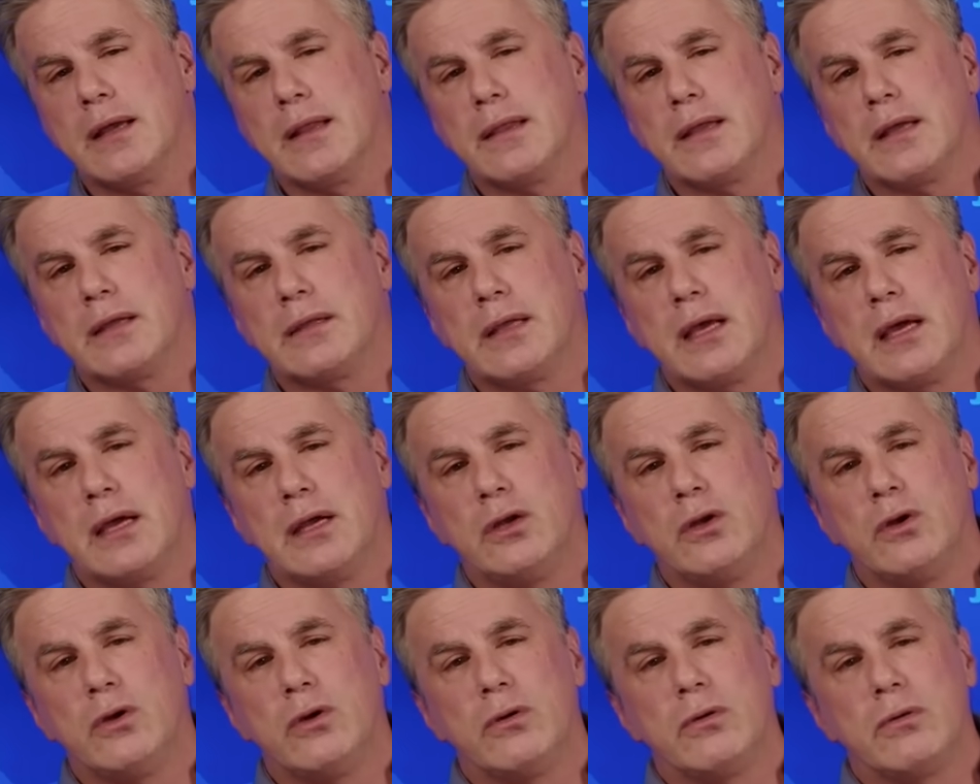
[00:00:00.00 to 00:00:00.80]
that they
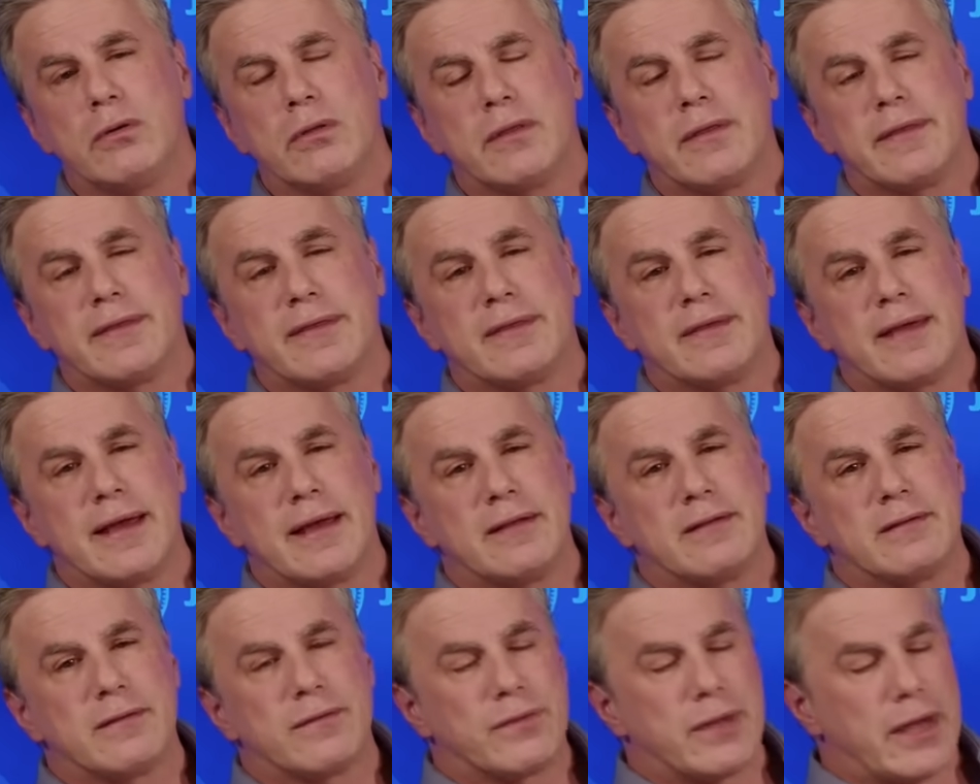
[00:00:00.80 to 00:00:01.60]
knew
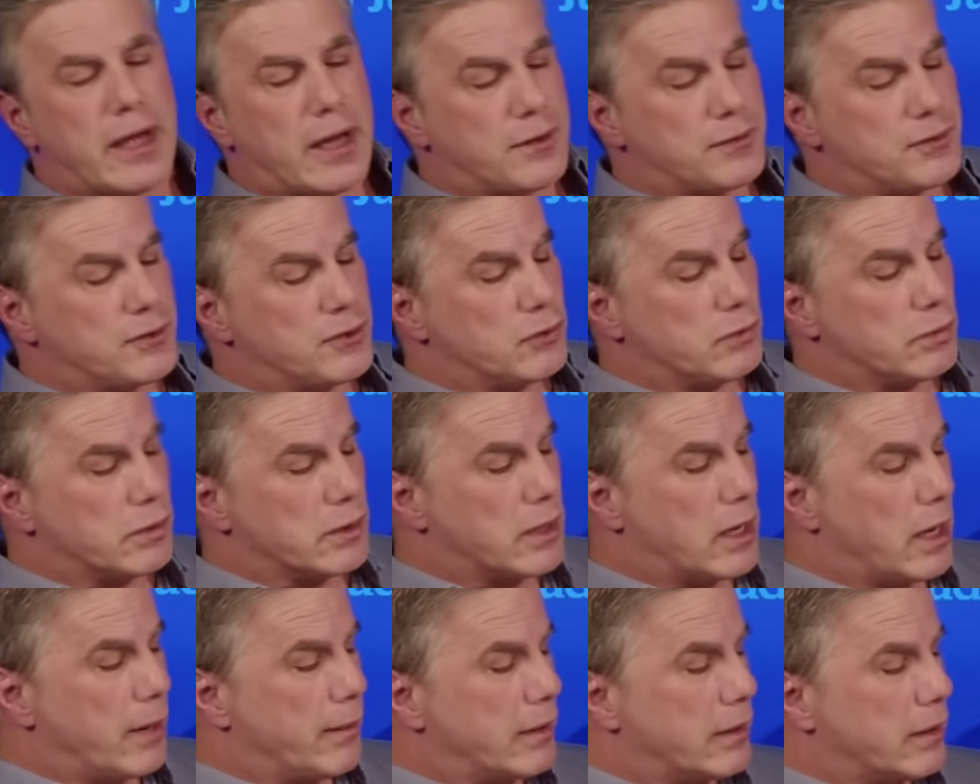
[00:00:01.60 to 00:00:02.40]
tens of thousands were
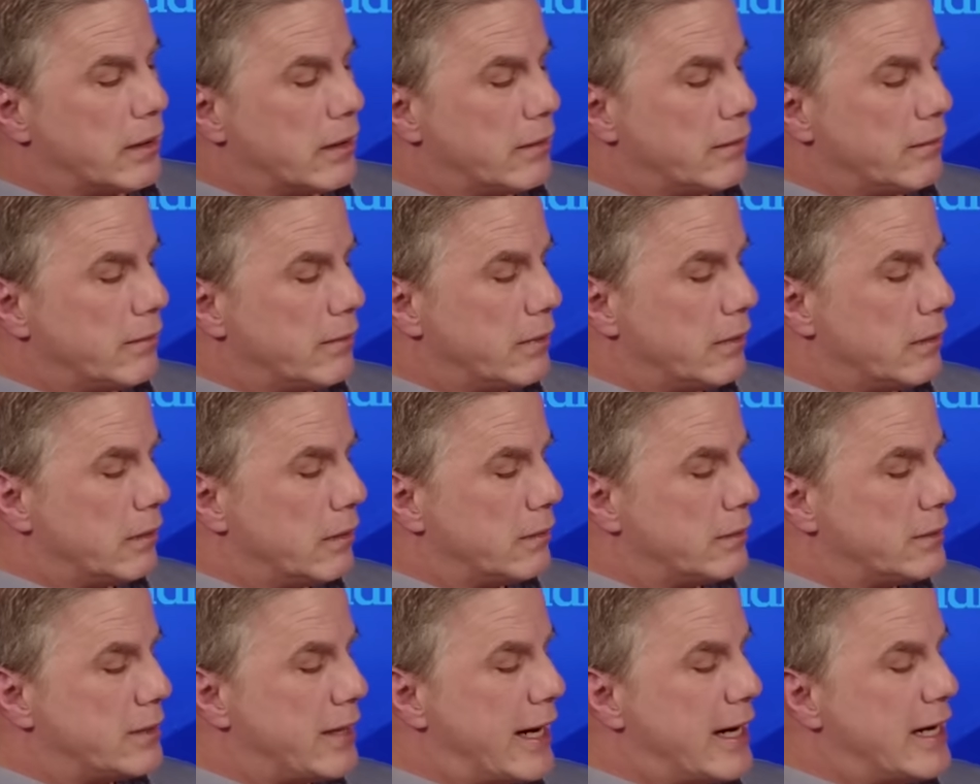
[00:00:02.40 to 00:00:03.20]
coming
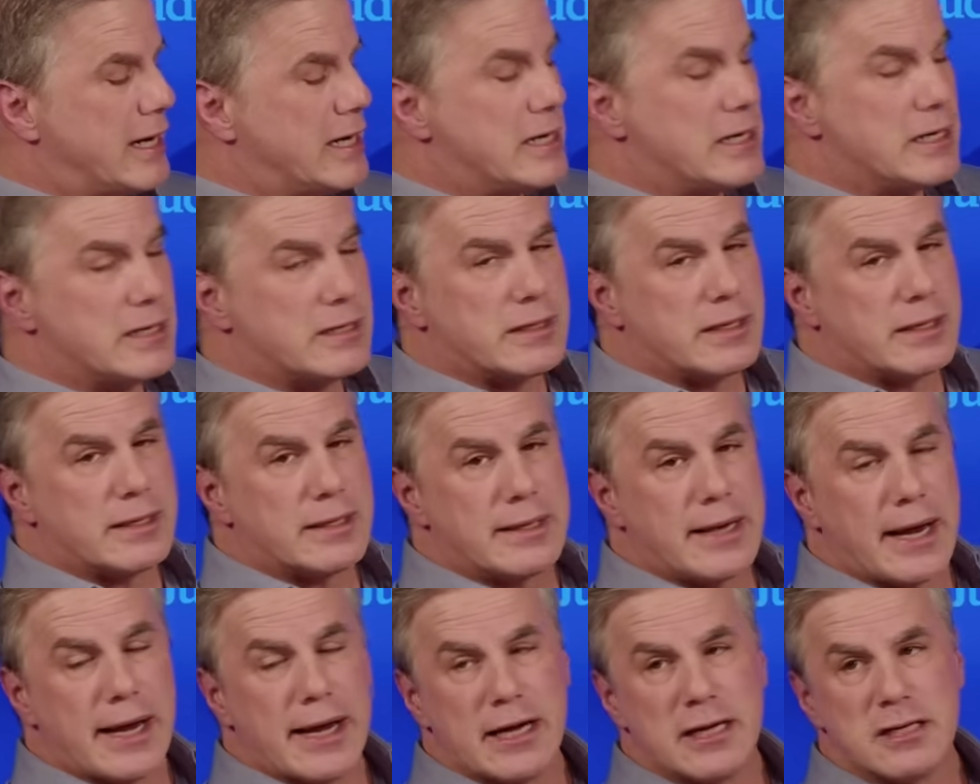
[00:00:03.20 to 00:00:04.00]
days
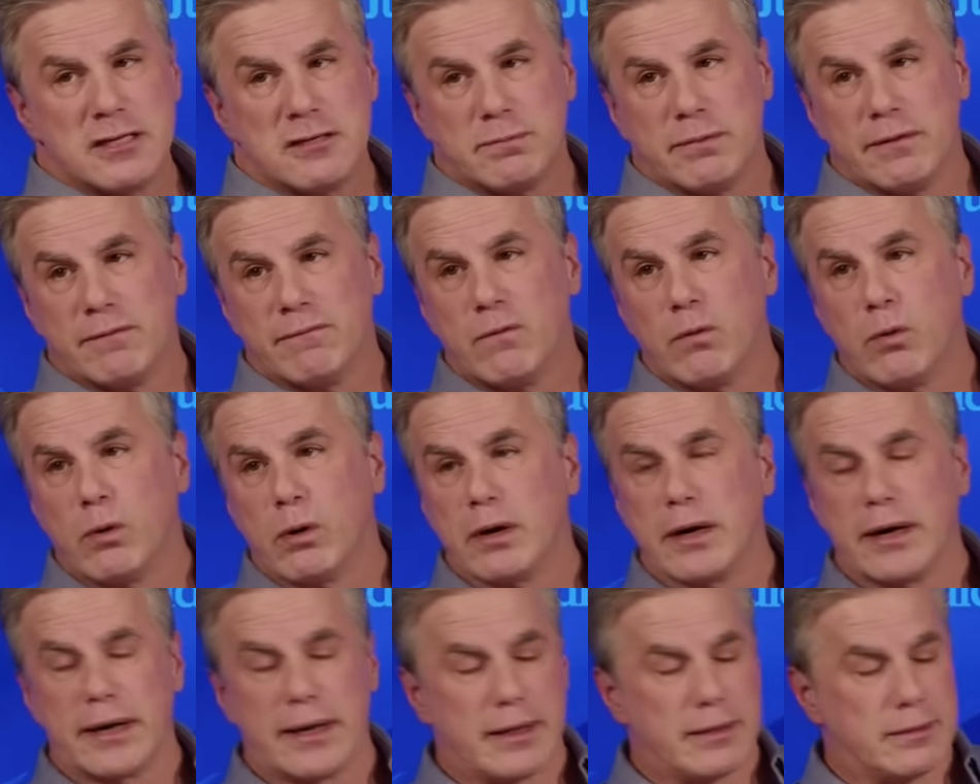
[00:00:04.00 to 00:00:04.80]
and days
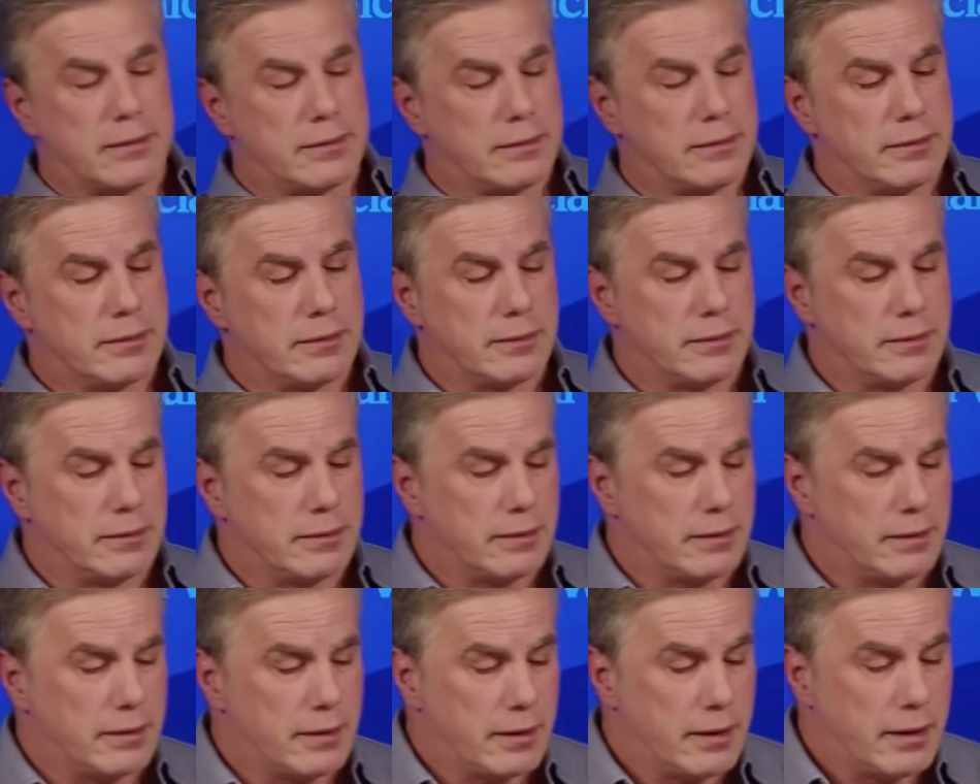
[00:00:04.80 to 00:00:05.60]
beforehand.
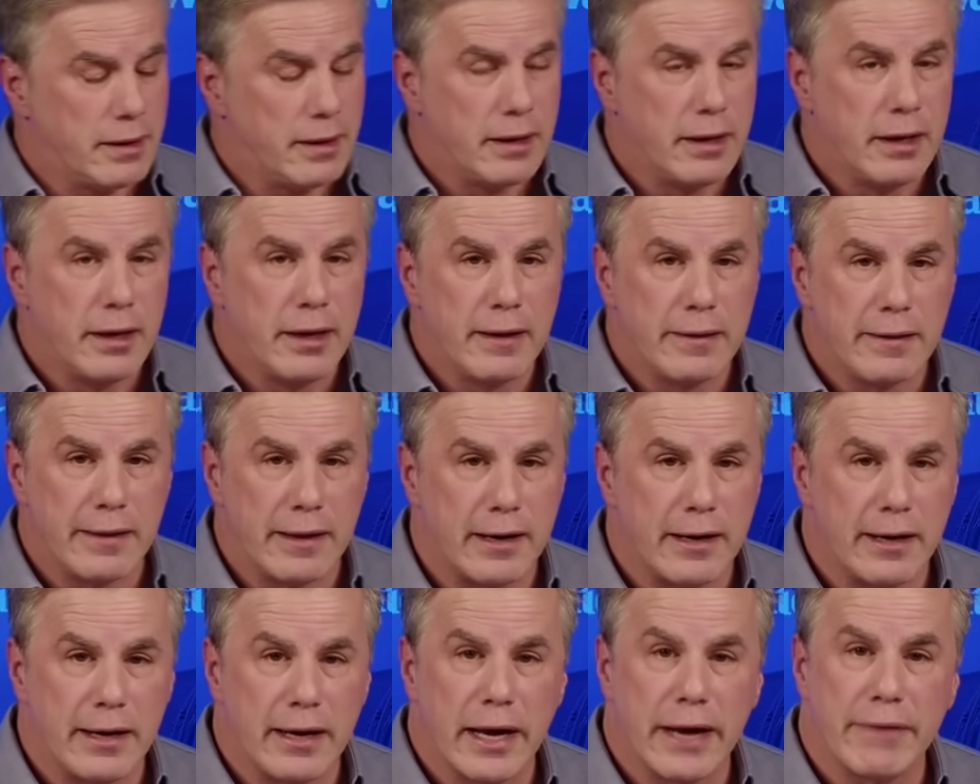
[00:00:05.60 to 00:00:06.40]
They
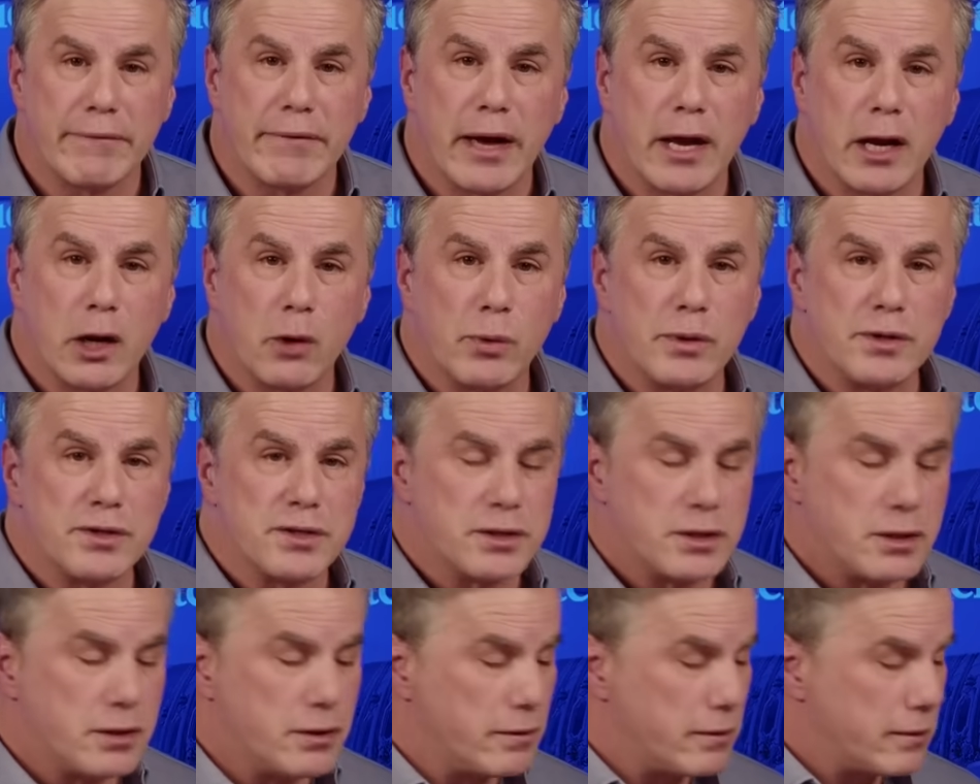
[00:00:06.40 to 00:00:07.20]
didn't have adequate
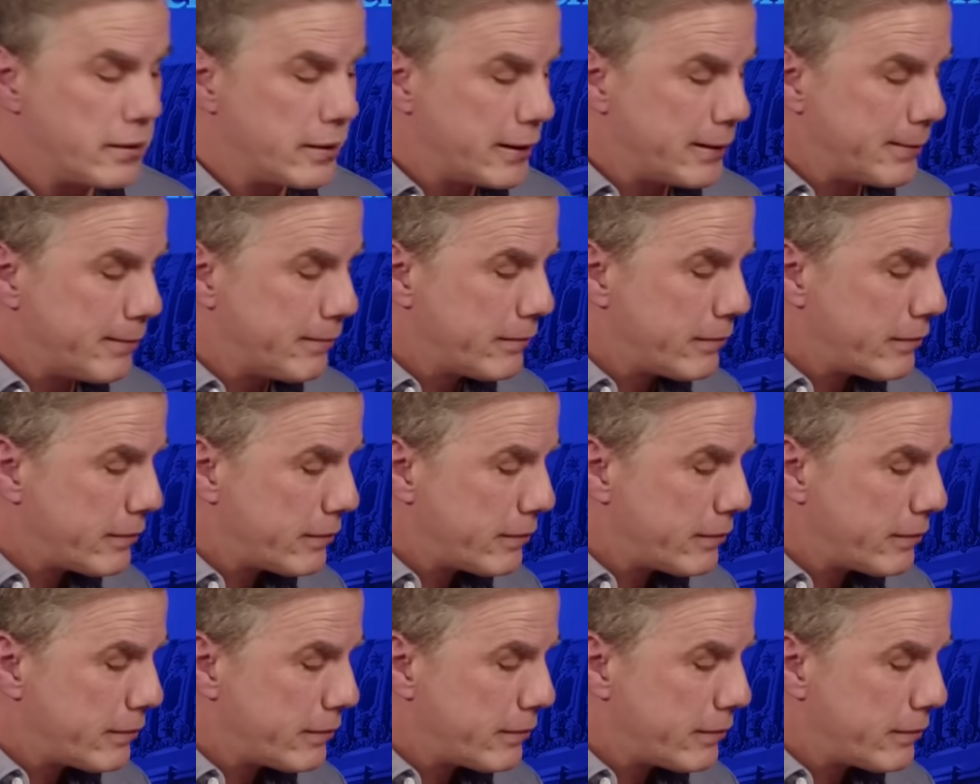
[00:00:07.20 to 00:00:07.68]
security.